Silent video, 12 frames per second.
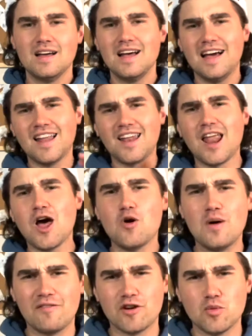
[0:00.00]
Hello
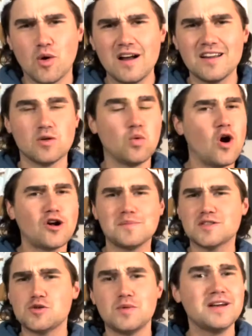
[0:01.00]
everyone and welcome
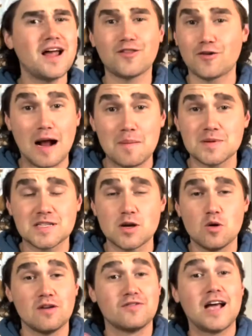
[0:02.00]
to another
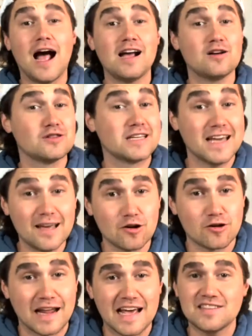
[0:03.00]
episode of Guy on the
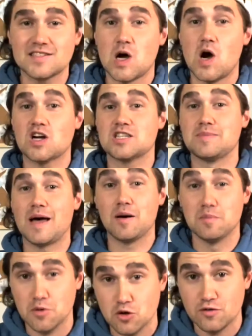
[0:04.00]
Internet Talks About
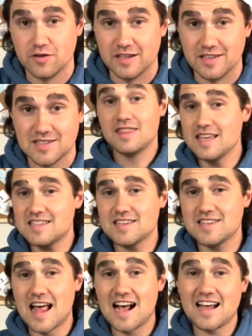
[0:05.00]
Movies. This is
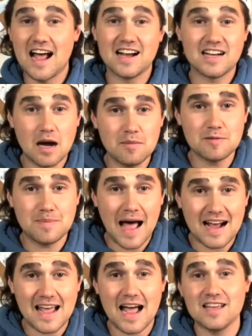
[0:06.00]
that guy coming
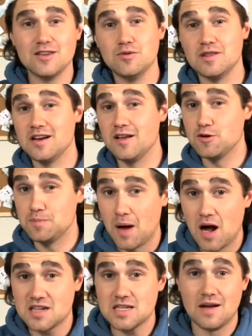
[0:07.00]
back at you with another
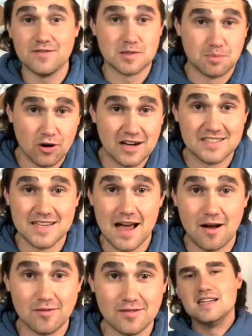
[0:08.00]
box office
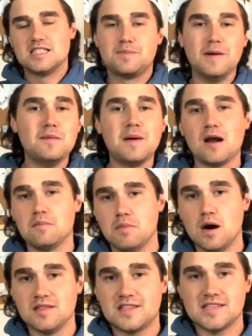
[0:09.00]
breakdown. It's been about a
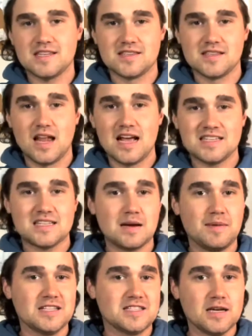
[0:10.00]
month since the last time
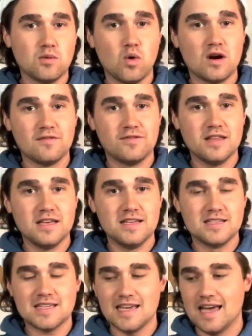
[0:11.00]
I did one of
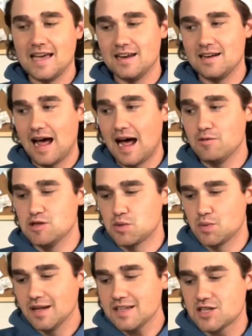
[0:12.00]
these, and I was
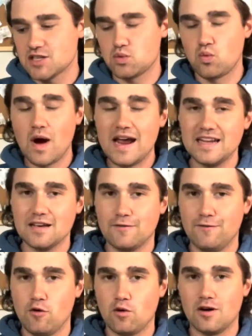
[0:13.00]
really just waiting
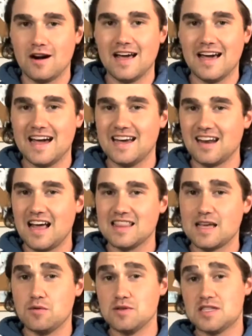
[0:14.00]
for a headline
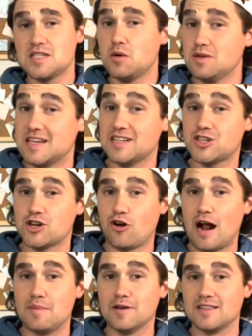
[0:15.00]
that was so attention
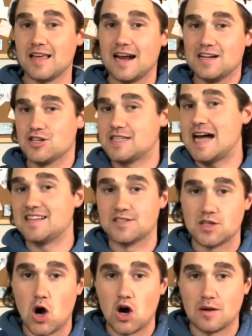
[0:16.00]
grabbing that I just had to
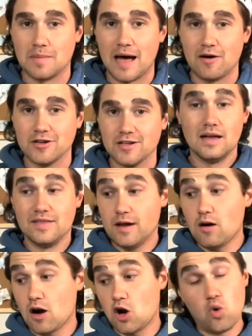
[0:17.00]
talk about it. And there
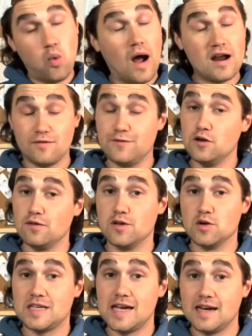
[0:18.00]
are quite a few of
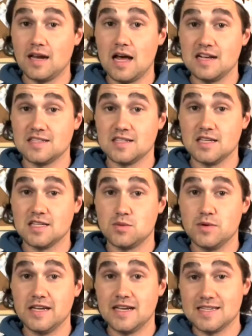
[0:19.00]
those headlines this
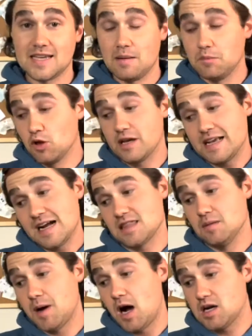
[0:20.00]
week as I'm looking at the
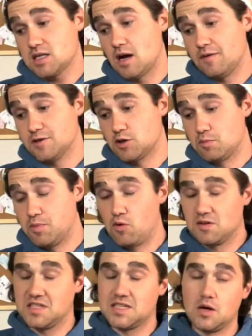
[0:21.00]
box office
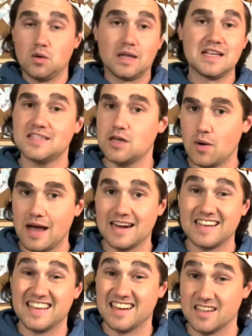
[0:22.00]
reports, so let's go ahead
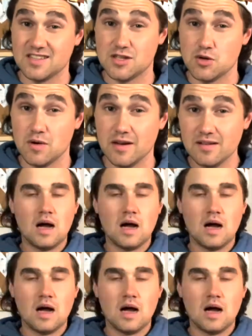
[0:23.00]
and get into it.